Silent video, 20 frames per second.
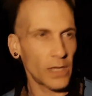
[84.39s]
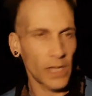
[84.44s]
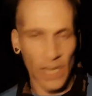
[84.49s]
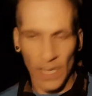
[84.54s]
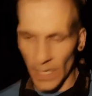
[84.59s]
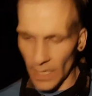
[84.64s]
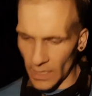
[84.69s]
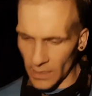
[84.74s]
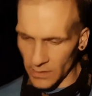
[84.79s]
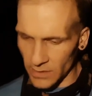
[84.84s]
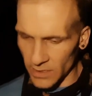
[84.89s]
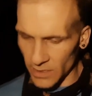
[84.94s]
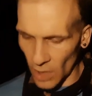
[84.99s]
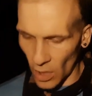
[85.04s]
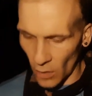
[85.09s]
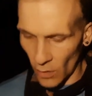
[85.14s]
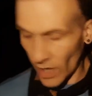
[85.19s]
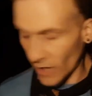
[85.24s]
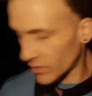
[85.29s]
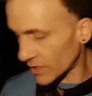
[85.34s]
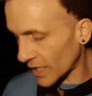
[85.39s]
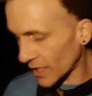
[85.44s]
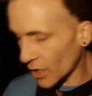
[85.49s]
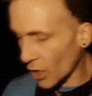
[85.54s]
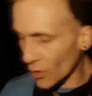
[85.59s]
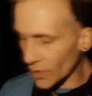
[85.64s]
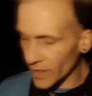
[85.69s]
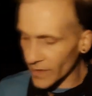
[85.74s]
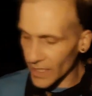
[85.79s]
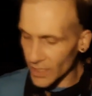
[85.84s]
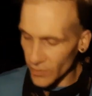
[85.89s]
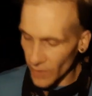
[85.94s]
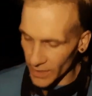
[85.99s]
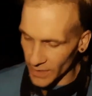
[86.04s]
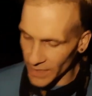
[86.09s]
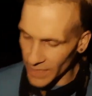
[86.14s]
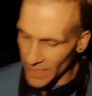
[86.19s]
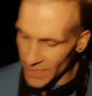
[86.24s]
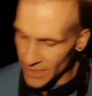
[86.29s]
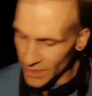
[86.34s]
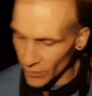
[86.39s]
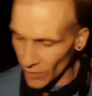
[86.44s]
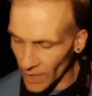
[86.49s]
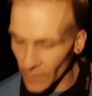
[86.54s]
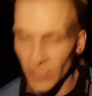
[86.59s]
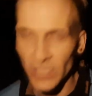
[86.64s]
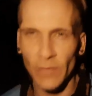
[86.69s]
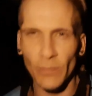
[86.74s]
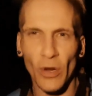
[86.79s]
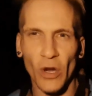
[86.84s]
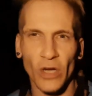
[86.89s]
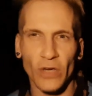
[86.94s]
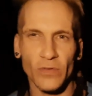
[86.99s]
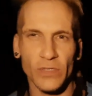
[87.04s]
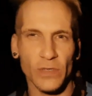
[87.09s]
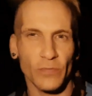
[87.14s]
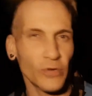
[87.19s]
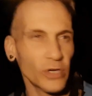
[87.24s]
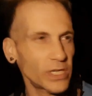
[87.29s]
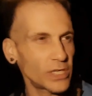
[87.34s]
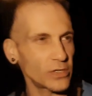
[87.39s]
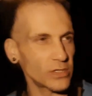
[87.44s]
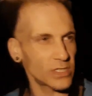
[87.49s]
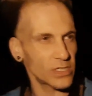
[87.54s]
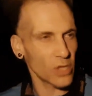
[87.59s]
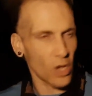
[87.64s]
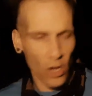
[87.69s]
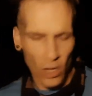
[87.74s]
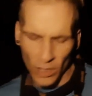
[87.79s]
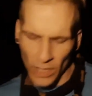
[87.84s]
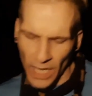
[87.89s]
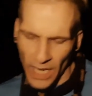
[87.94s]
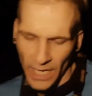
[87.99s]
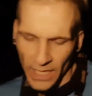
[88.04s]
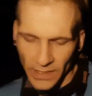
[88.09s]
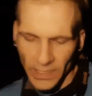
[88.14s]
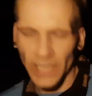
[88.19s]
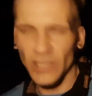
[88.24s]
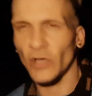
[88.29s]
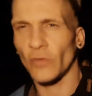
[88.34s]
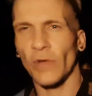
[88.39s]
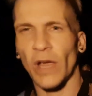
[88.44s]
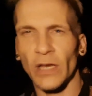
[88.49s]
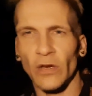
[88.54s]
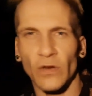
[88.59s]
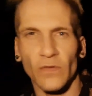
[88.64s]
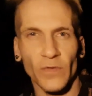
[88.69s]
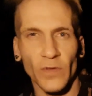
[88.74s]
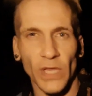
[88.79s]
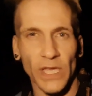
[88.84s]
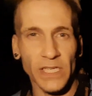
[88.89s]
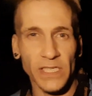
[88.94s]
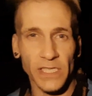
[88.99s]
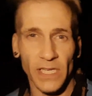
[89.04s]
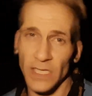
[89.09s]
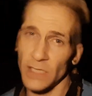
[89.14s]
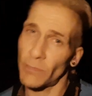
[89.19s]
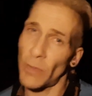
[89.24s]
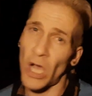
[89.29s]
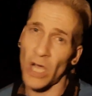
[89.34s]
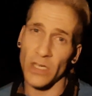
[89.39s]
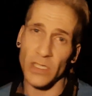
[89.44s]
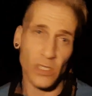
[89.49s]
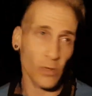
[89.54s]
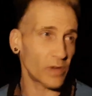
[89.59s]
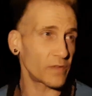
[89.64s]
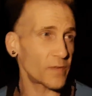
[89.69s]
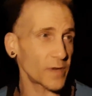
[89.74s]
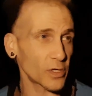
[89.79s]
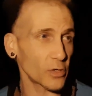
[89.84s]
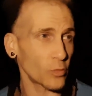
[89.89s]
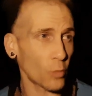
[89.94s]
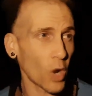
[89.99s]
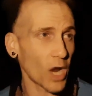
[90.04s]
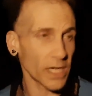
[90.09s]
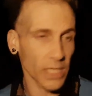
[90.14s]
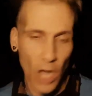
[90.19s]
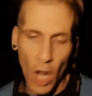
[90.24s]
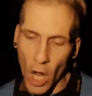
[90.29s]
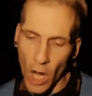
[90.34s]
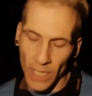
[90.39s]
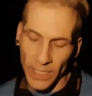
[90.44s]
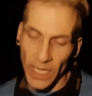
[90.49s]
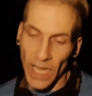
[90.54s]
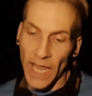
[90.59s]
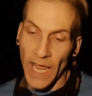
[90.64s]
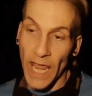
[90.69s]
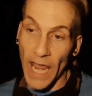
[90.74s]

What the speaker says: And so I was like, oh yeah, that's right, the Keys to Gramercy Park was a pretty good song. They had the record for like $6, so I figured why not?